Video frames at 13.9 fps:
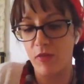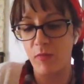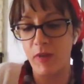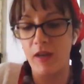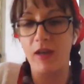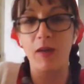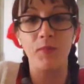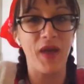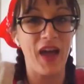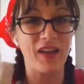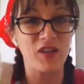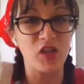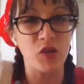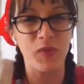for me to get
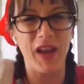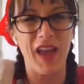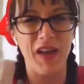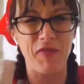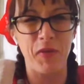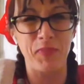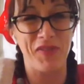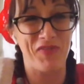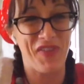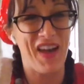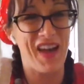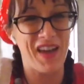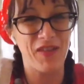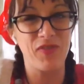back to you, but I have up to
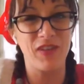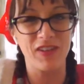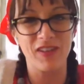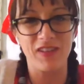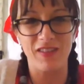5,